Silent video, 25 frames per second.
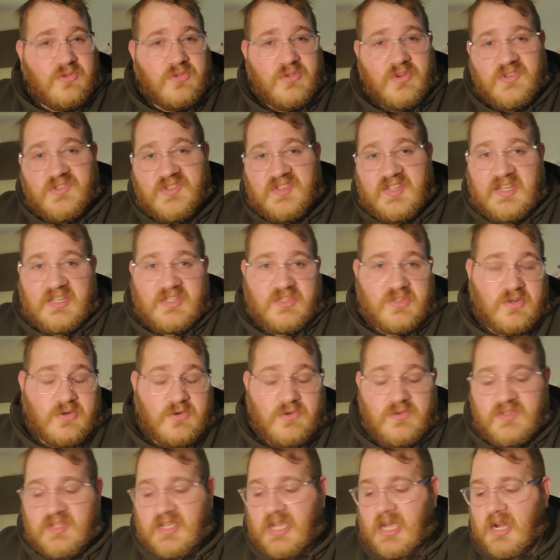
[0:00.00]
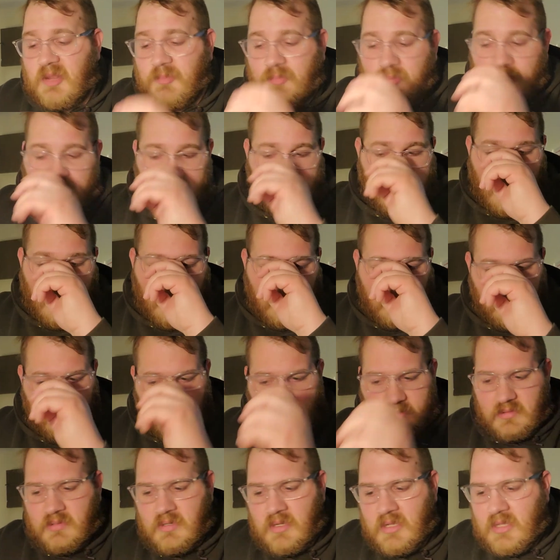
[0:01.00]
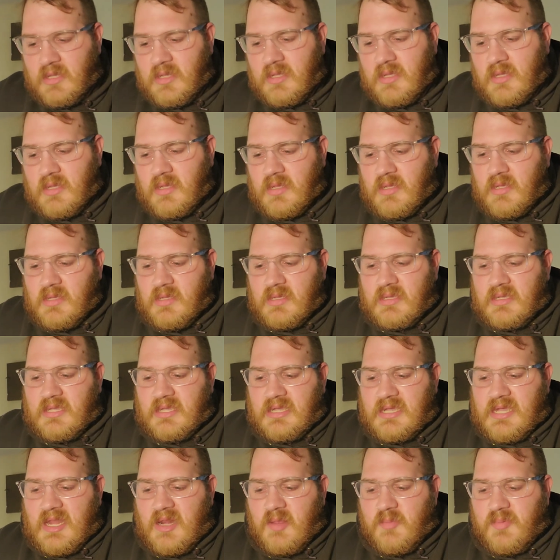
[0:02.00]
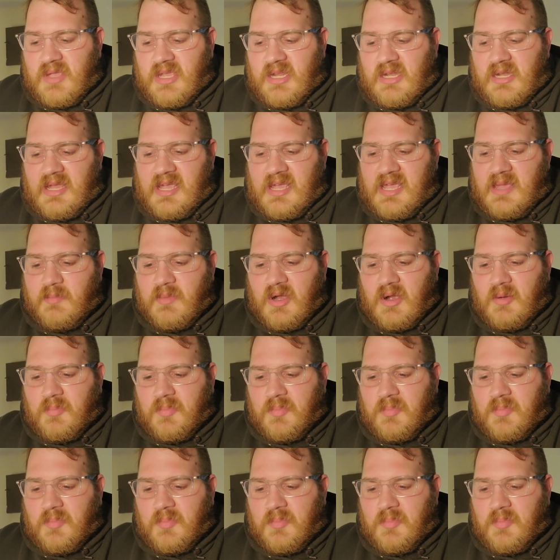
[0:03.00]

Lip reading: There's 6 screws you got to pull out, and it can kind of be a nightmare.